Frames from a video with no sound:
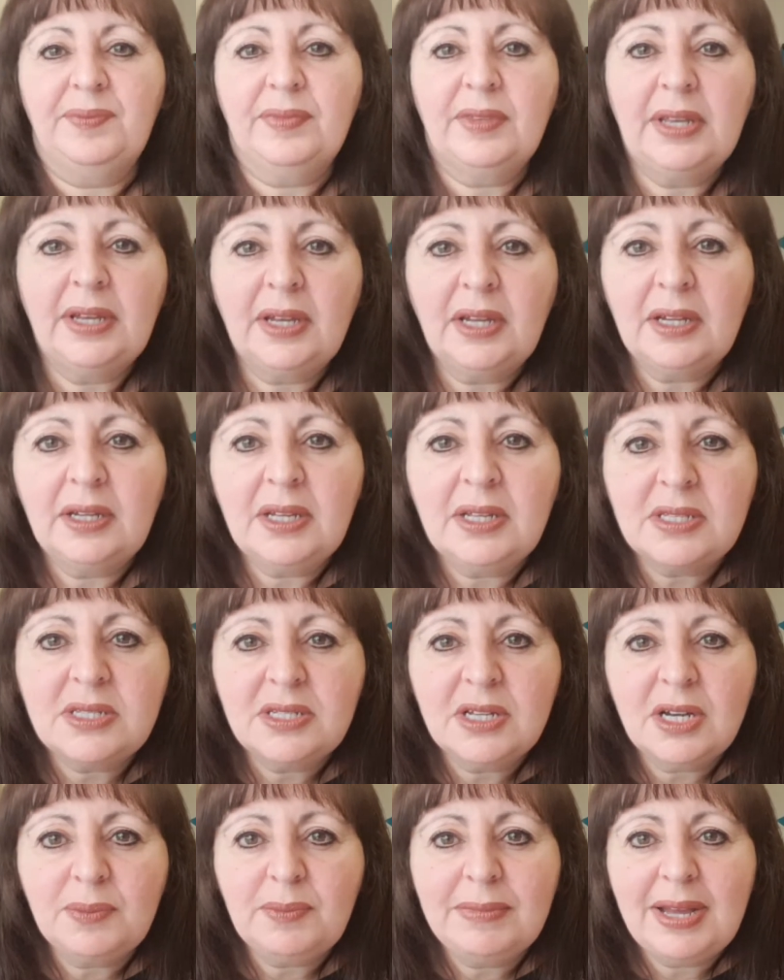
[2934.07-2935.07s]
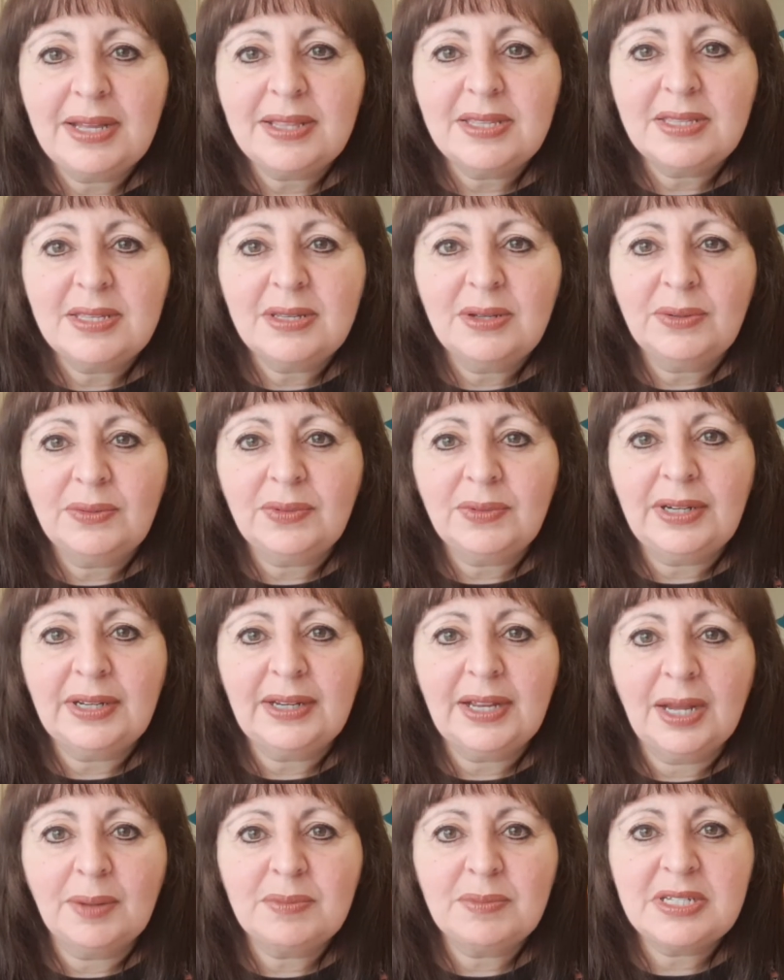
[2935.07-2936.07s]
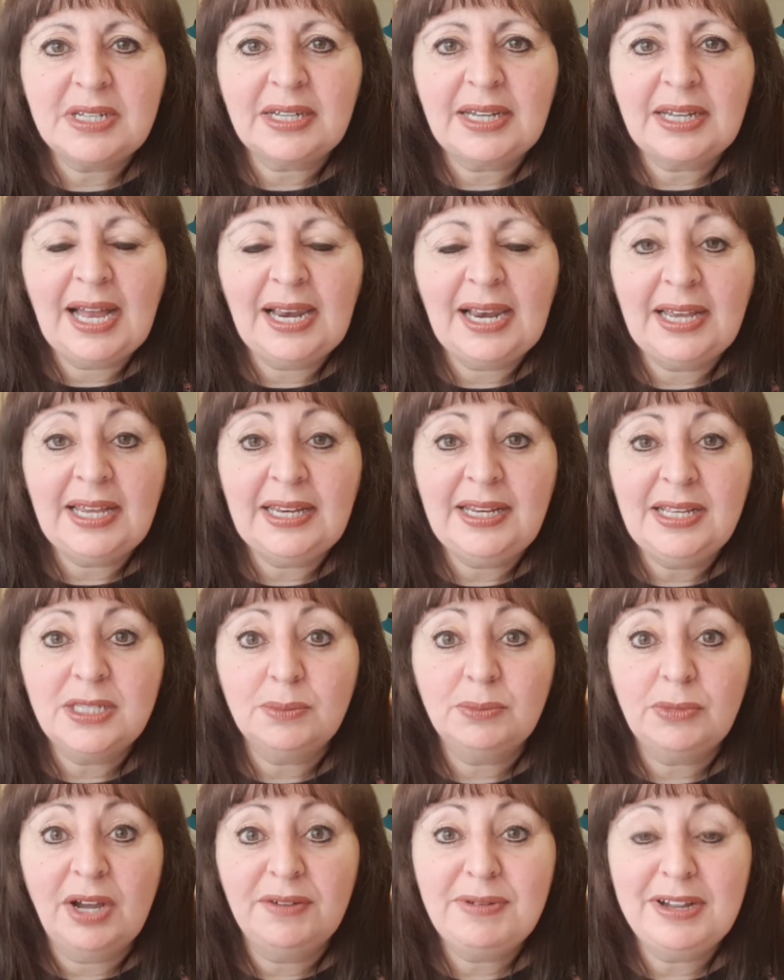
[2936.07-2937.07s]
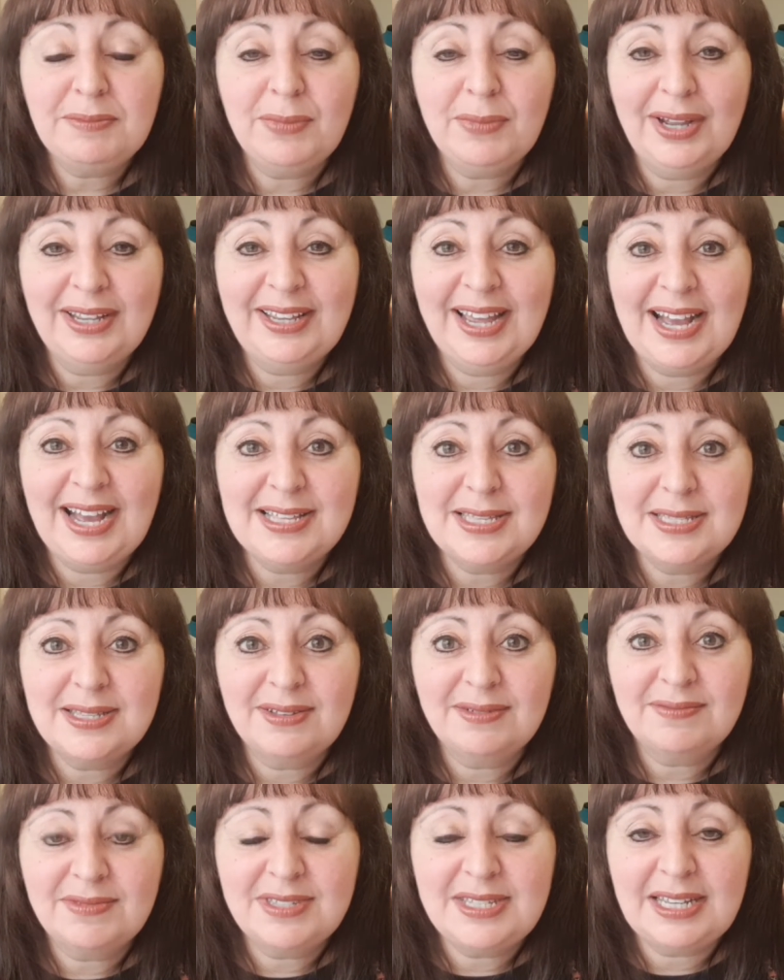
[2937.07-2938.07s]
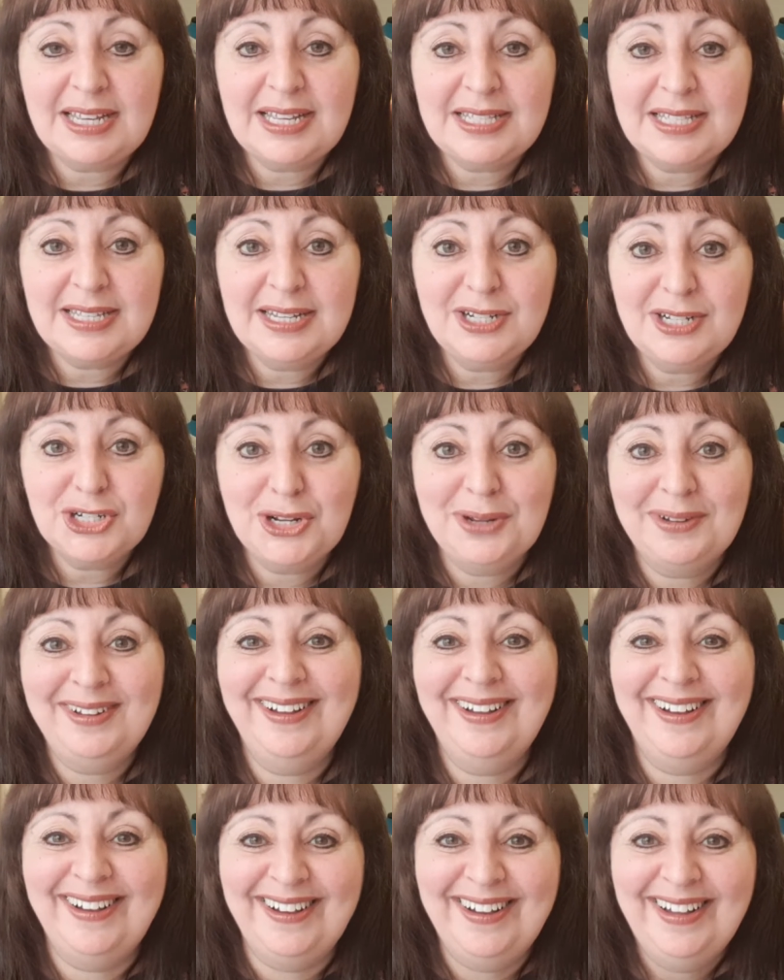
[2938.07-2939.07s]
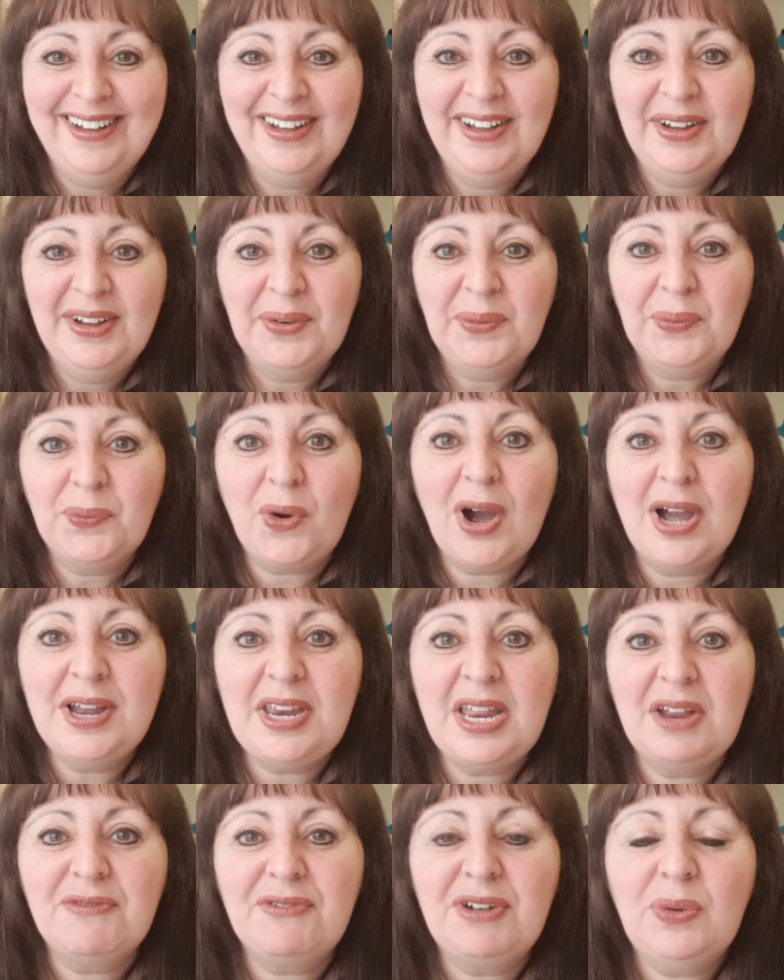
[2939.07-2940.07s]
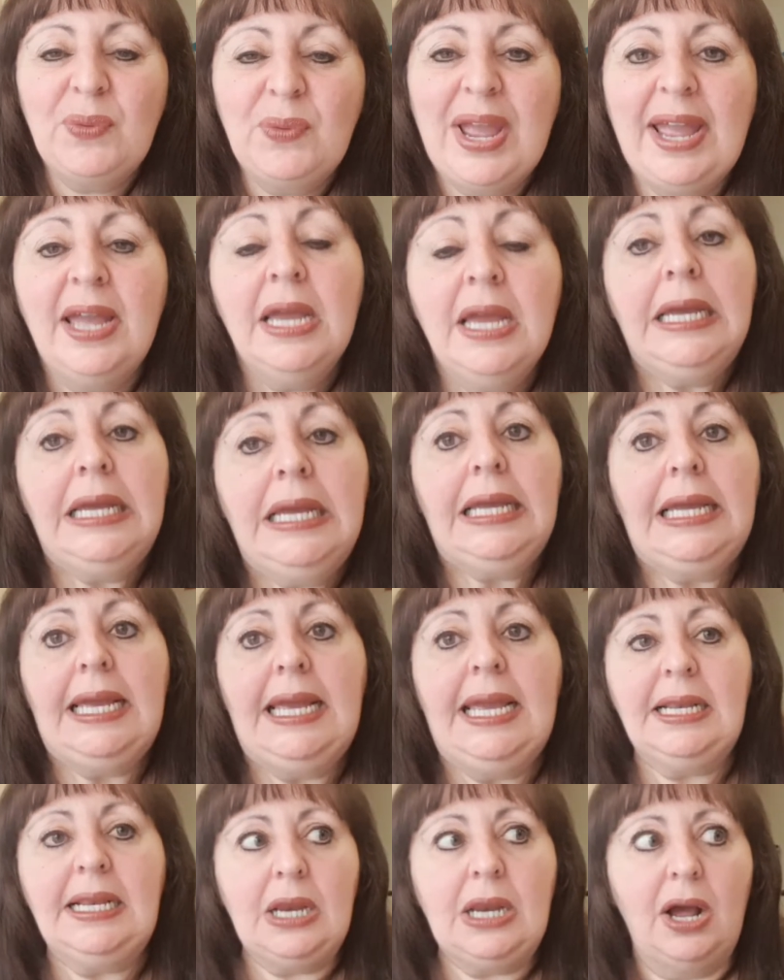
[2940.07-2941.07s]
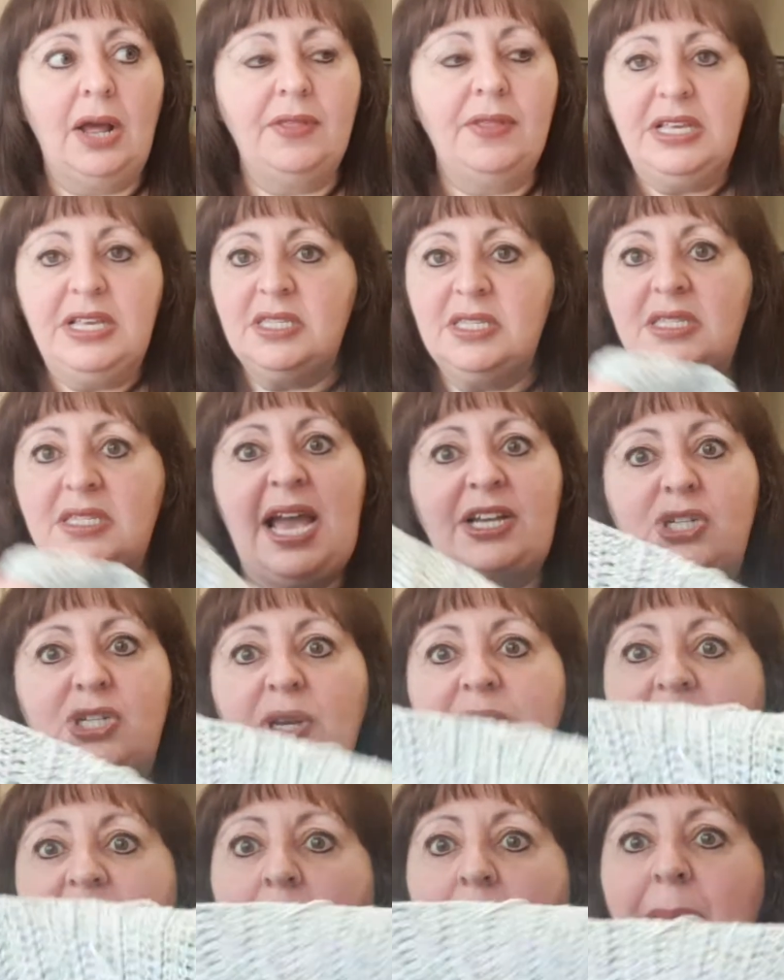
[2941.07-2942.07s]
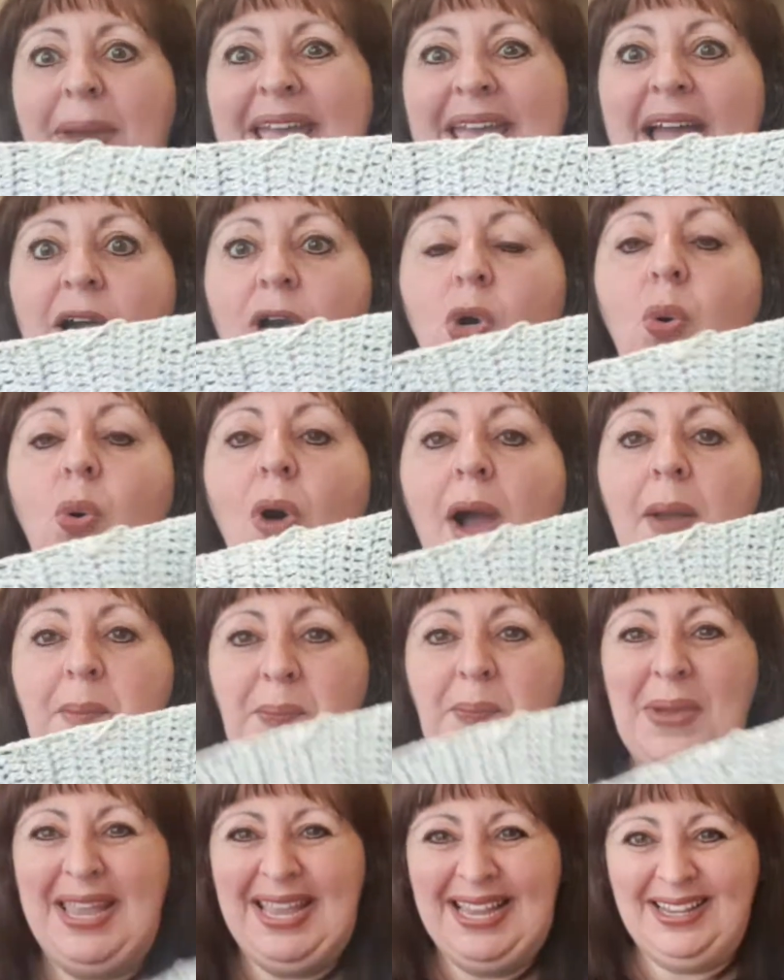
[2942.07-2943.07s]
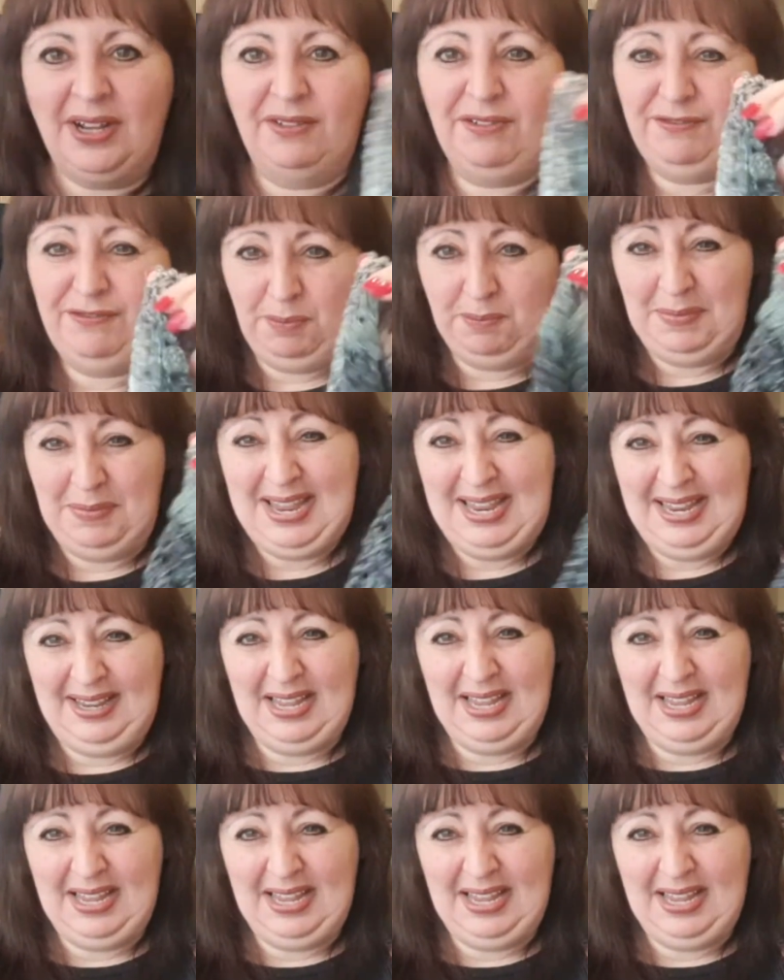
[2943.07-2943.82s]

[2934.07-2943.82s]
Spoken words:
It's not maths when it comes to colour. It is in my case, Sticky Stitch. Wide everywhere. This is actually coming out quite big for me